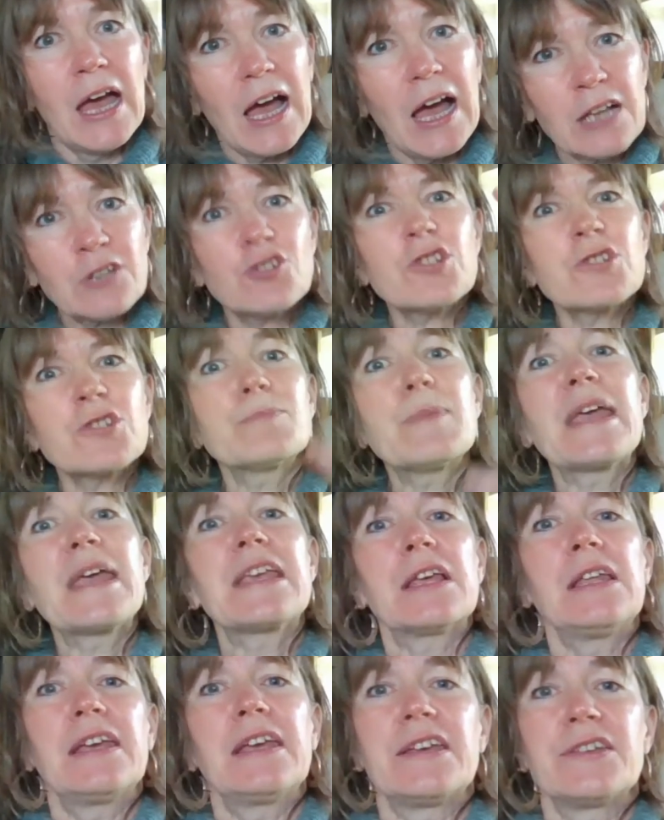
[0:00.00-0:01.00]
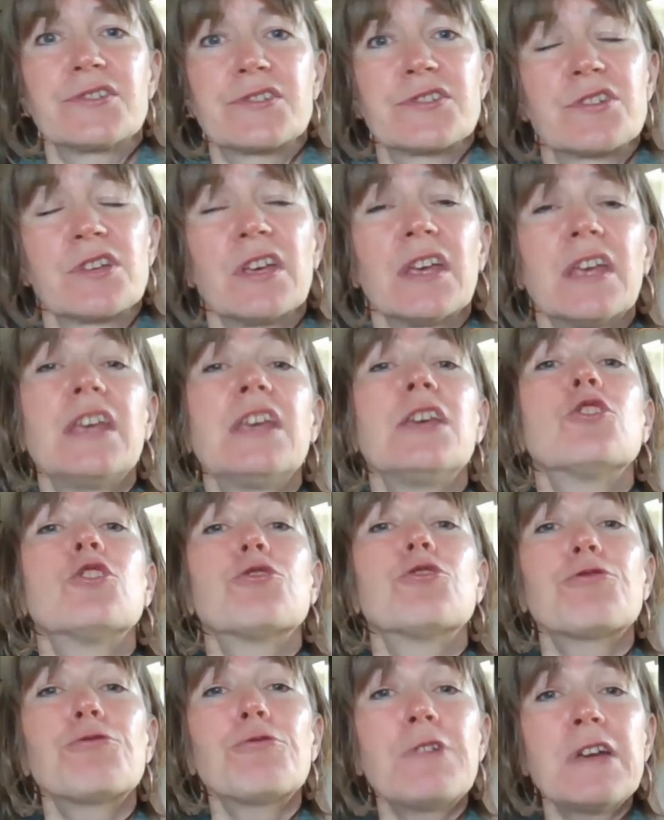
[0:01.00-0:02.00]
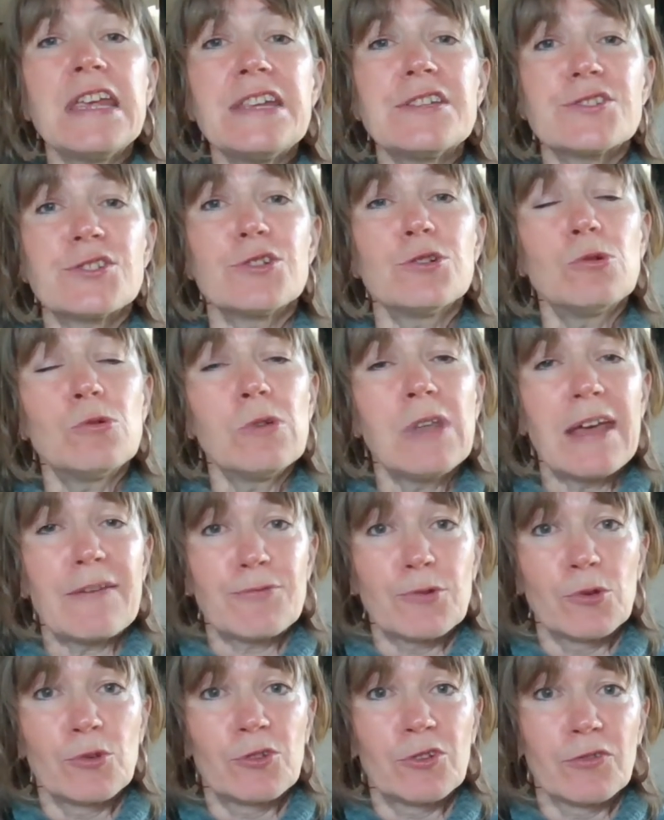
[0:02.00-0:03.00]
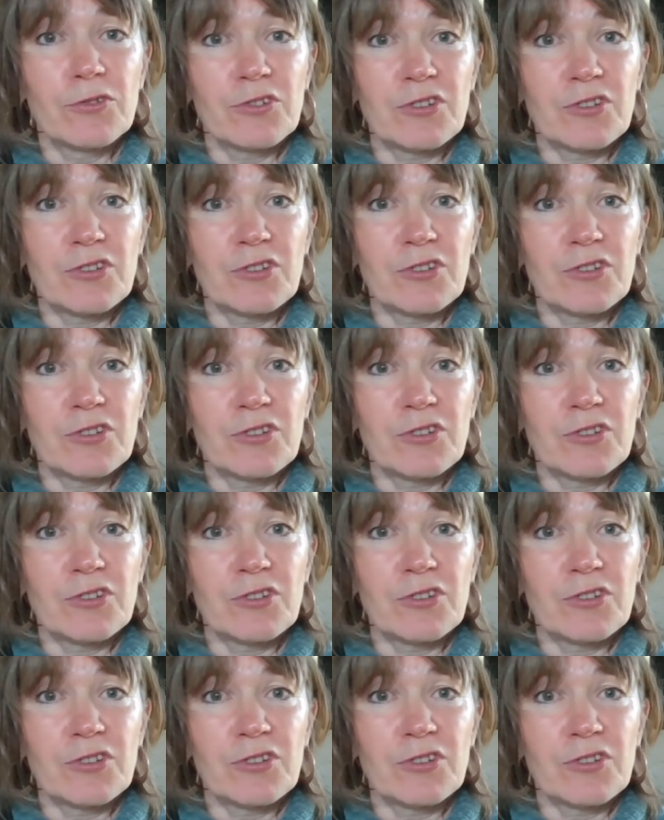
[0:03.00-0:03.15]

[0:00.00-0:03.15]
And just make a list. Increase your levels of